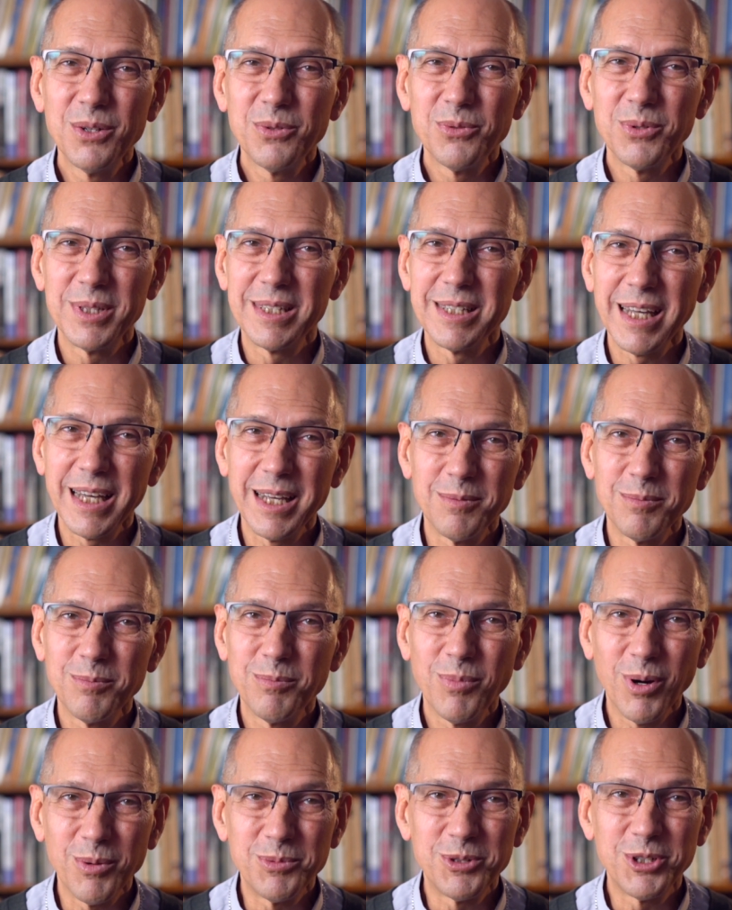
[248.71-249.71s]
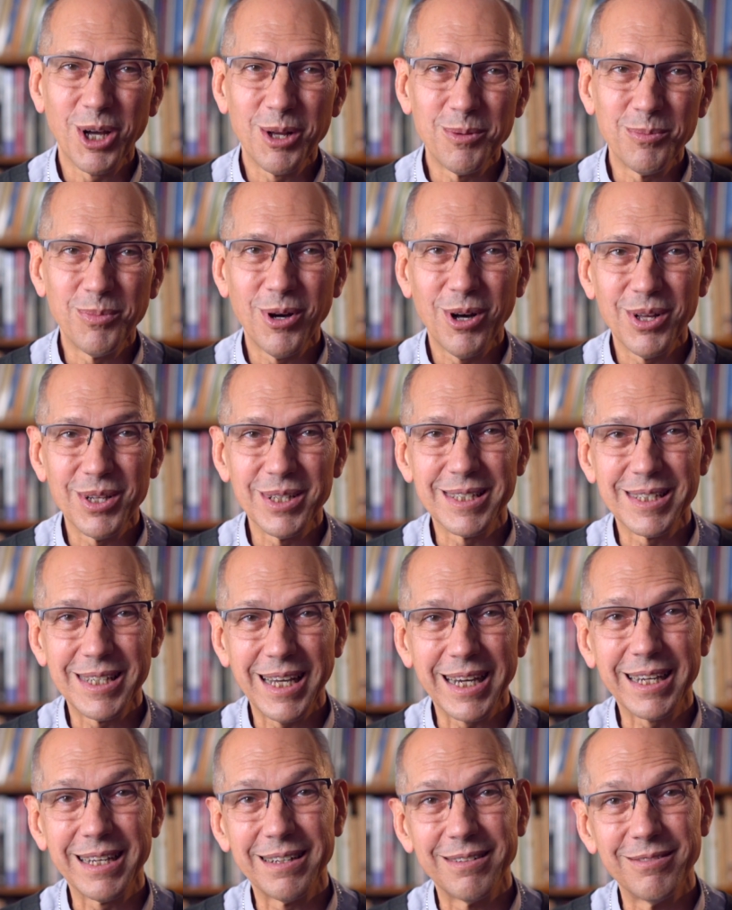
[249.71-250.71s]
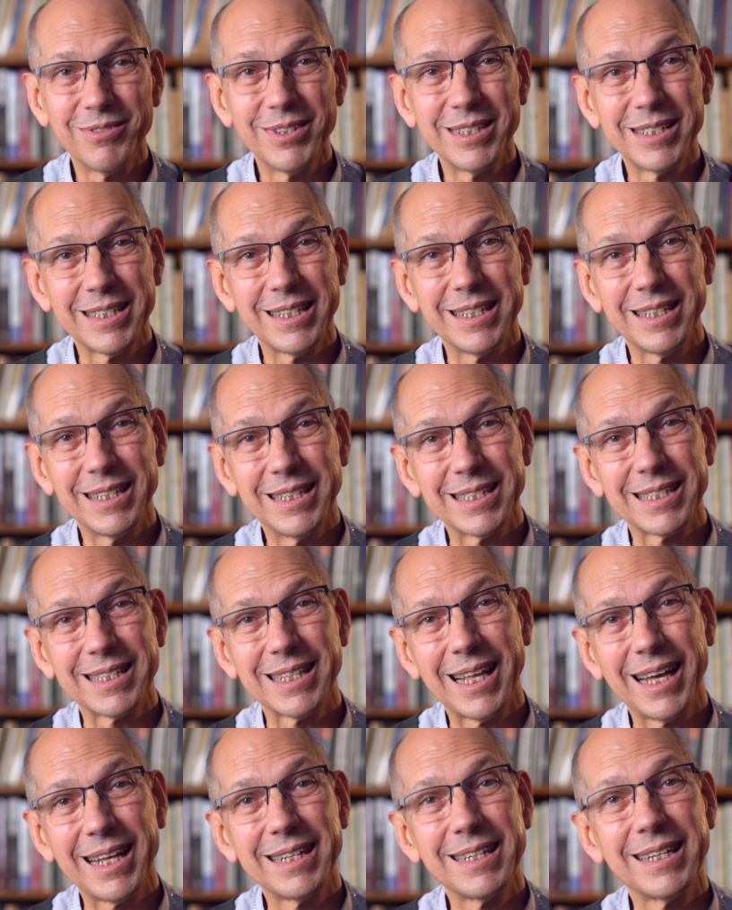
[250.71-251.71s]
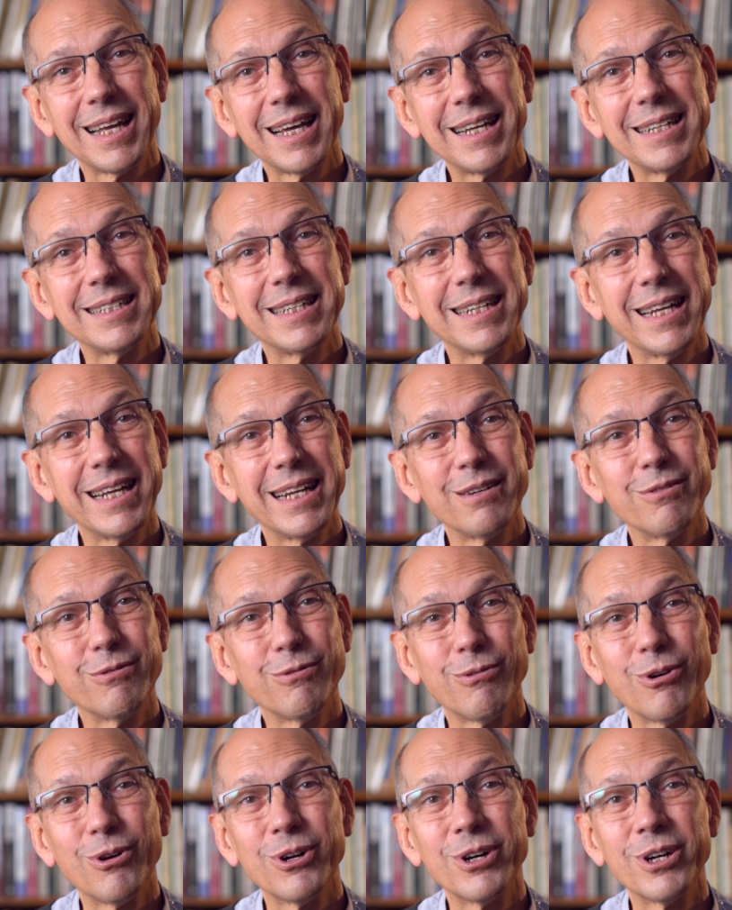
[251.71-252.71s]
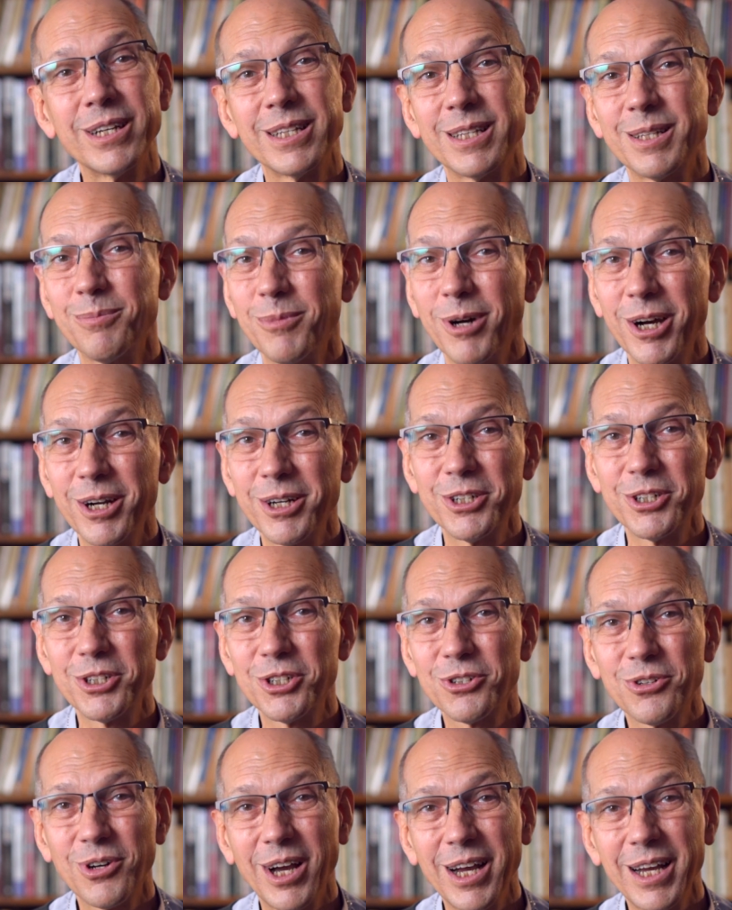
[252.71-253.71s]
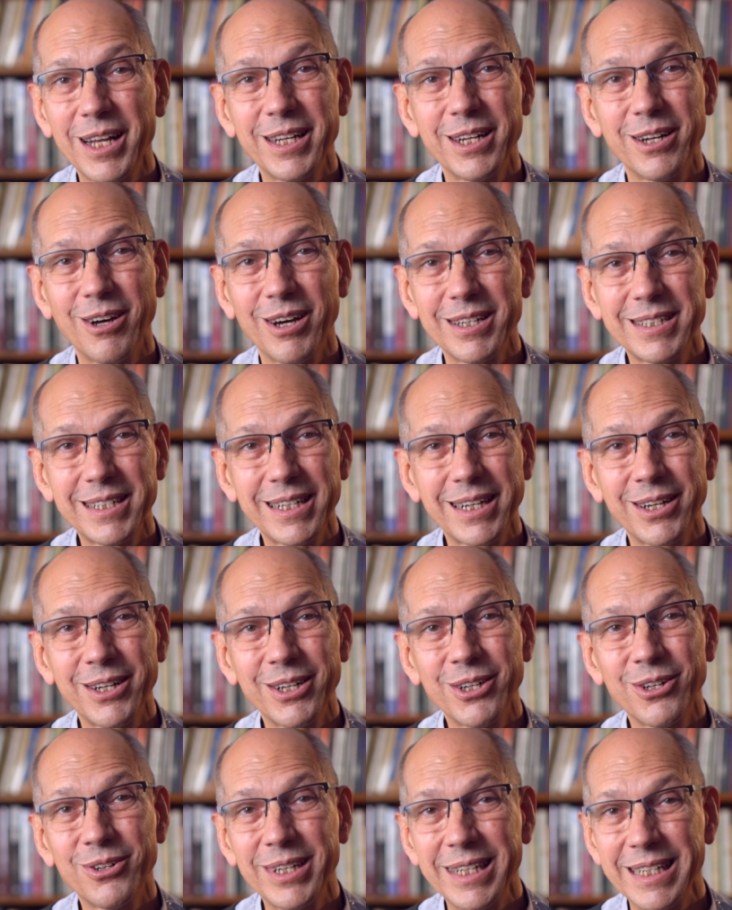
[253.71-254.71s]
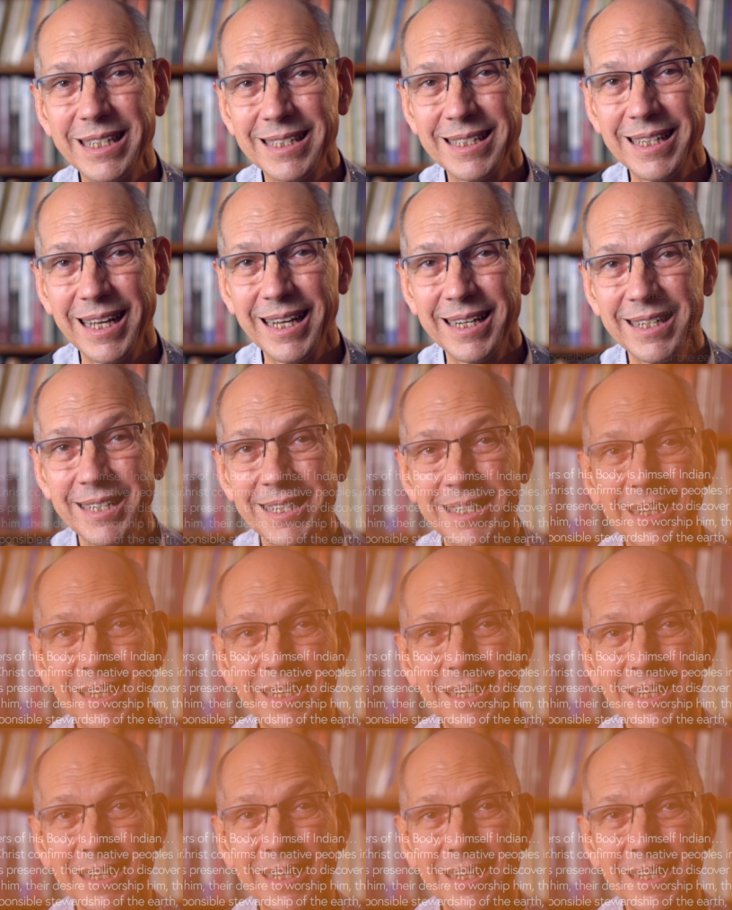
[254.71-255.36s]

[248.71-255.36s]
When St. Pope John Paul II visited this land in 1984 at the Martyrs' Shrine in Ontario, he stated,